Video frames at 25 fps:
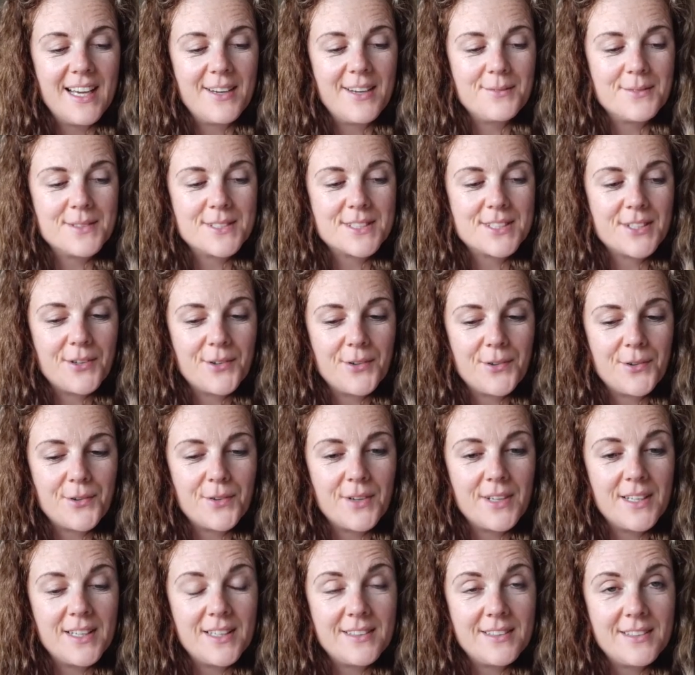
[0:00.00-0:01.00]

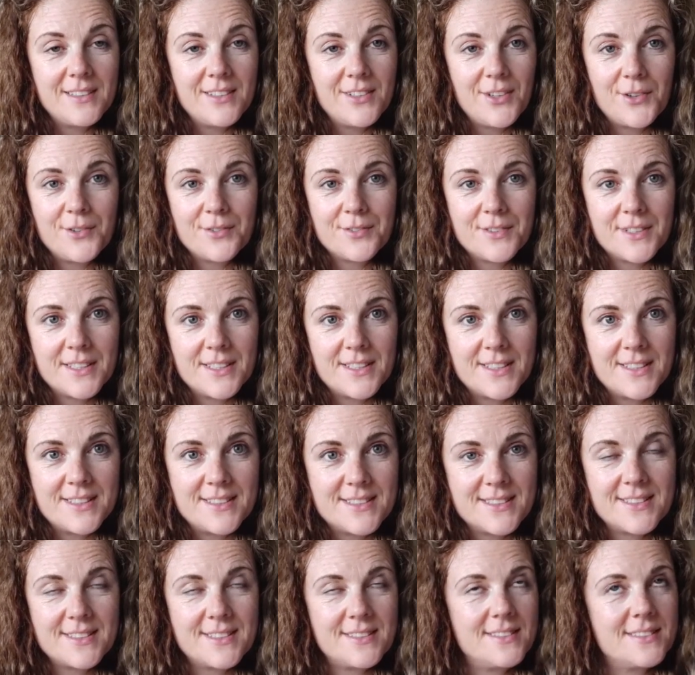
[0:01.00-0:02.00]
So love
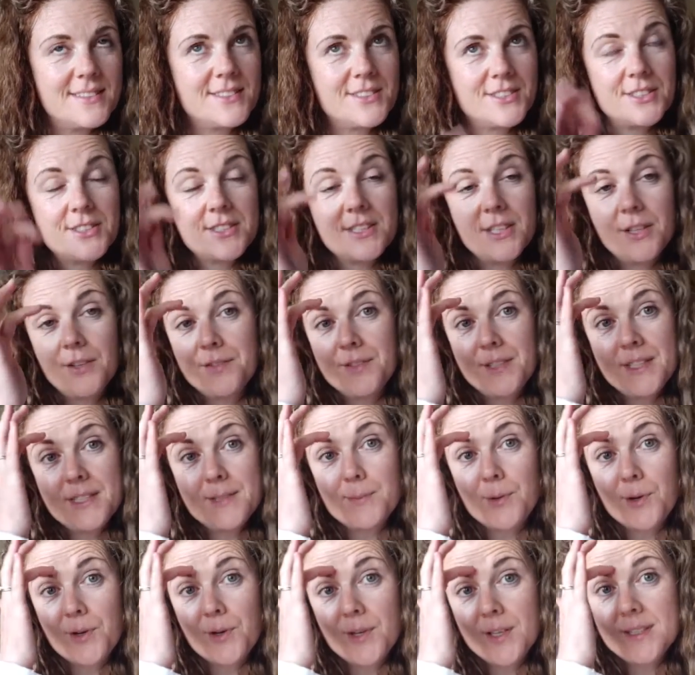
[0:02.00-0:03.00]
these
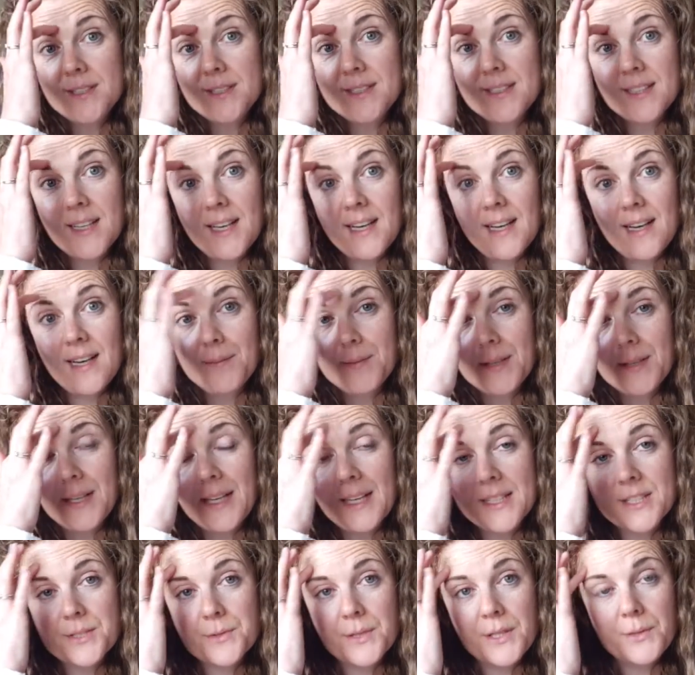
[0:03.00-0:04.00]
mornings. The
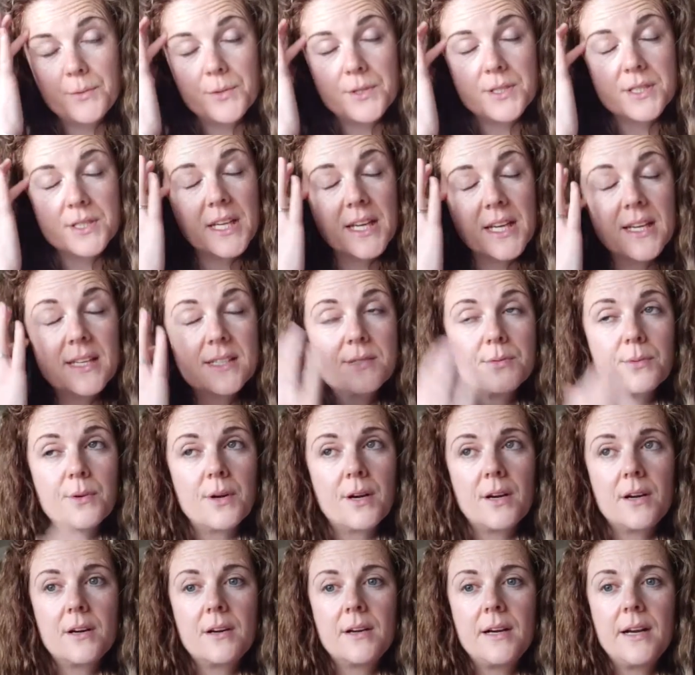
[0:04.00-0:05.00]
last 21 days
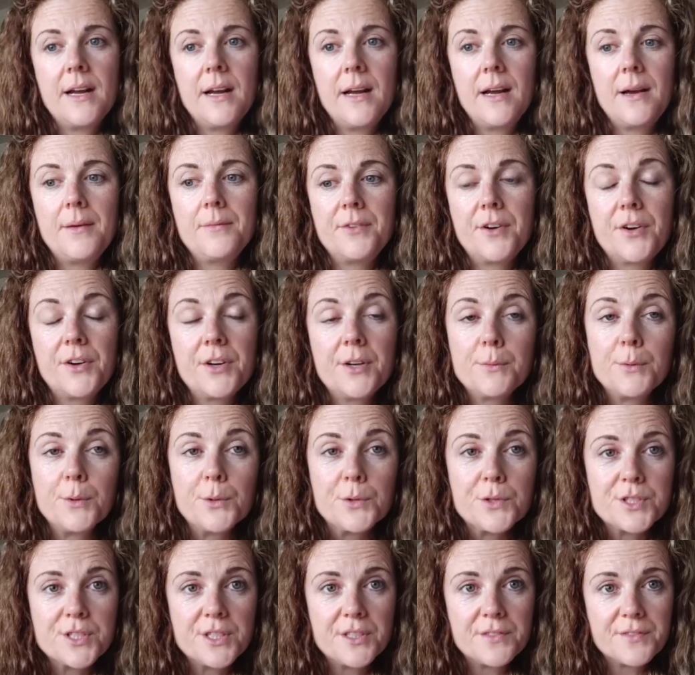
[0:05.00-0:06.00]
were very
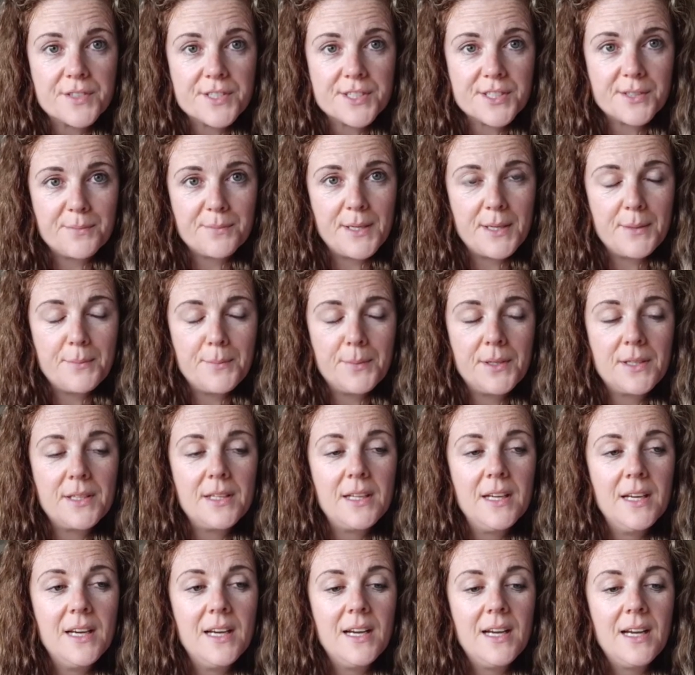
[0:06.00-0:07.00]
emotional for some people.
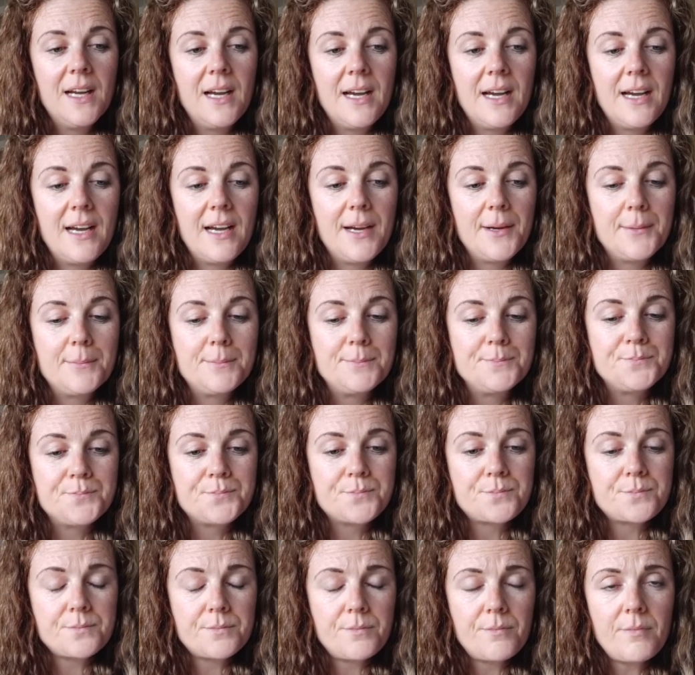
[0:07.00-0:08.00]

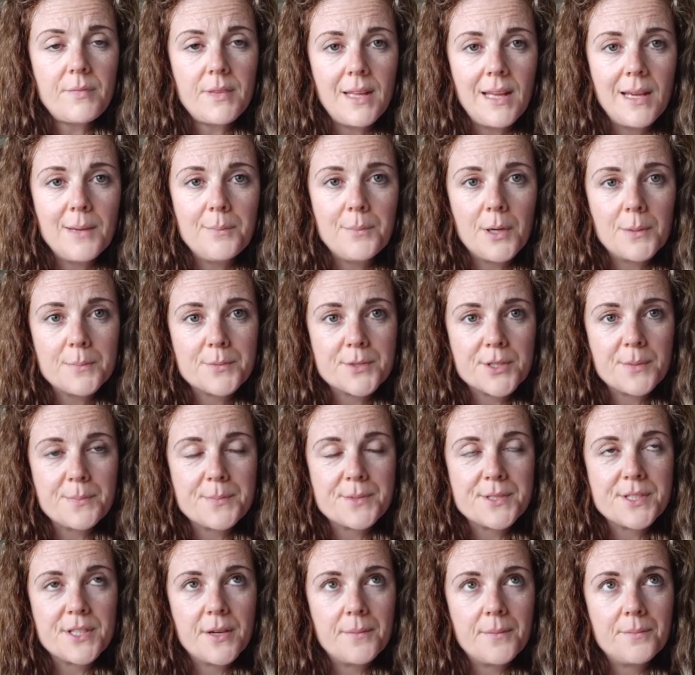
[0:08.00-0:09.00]
I popped up
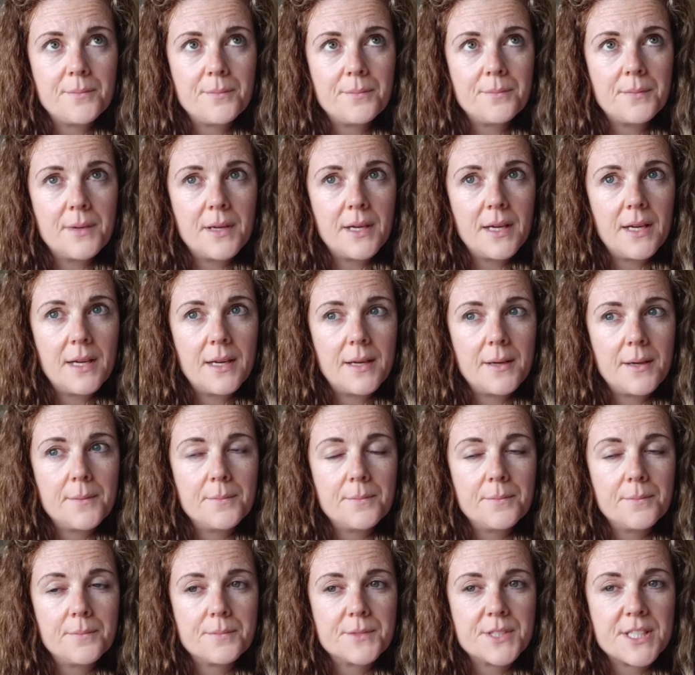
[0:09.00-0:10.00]
some
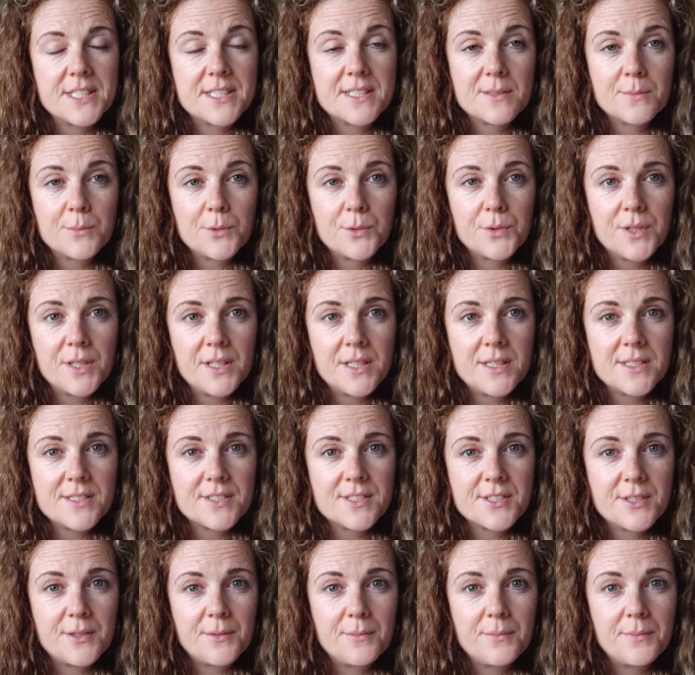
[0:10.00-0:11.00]
testimonials or
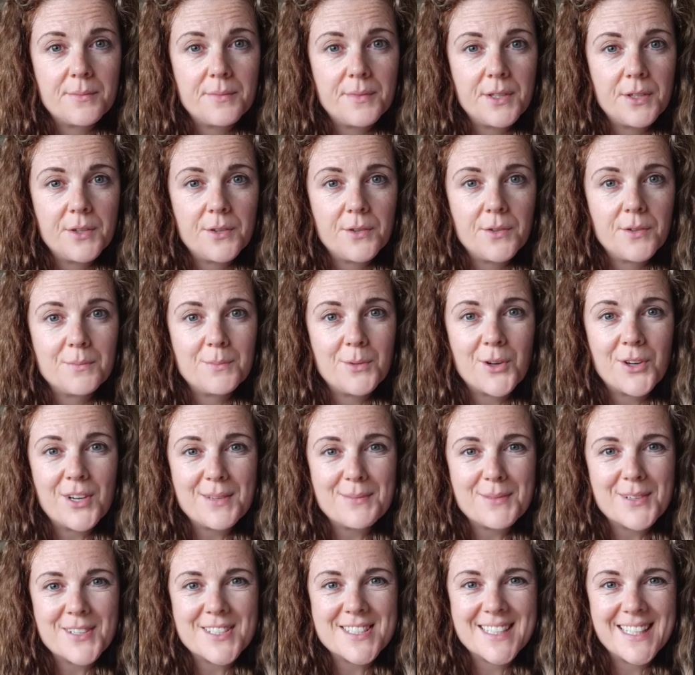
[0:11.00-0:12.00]
some, morning
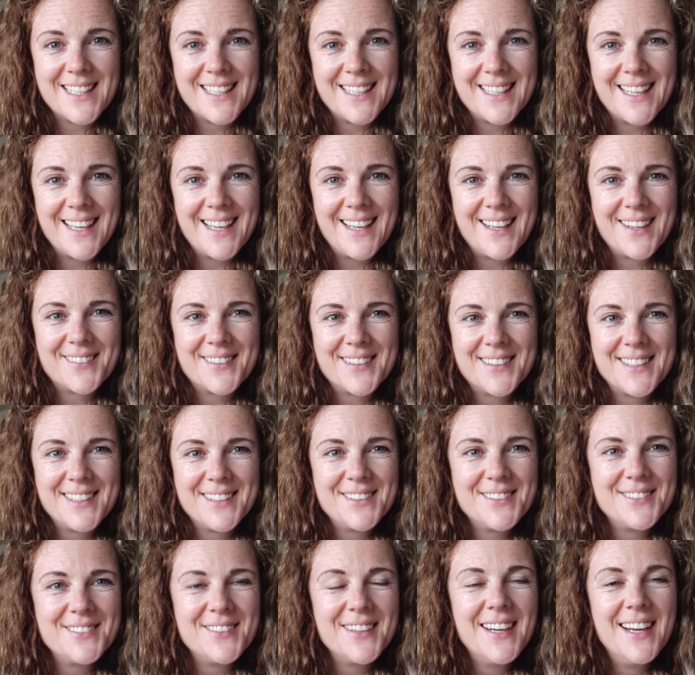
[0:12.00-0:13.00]
Martina, how are
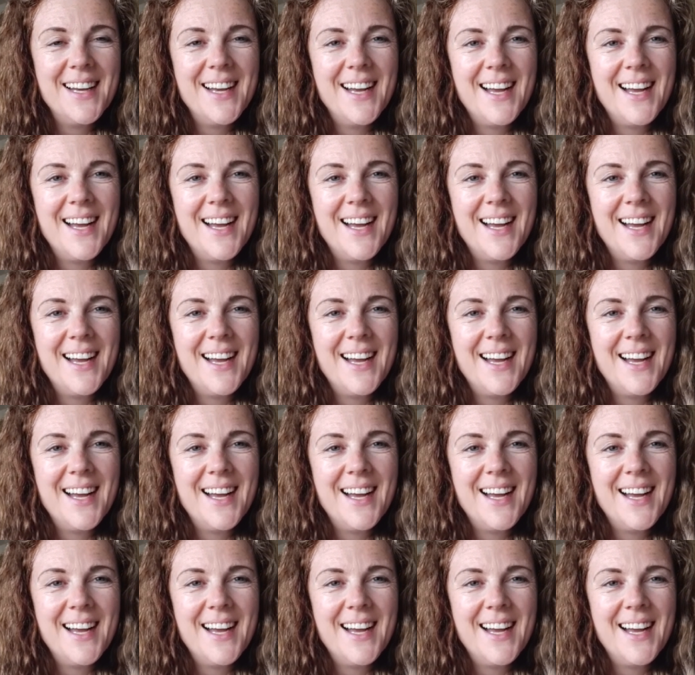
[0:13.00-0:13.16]
you?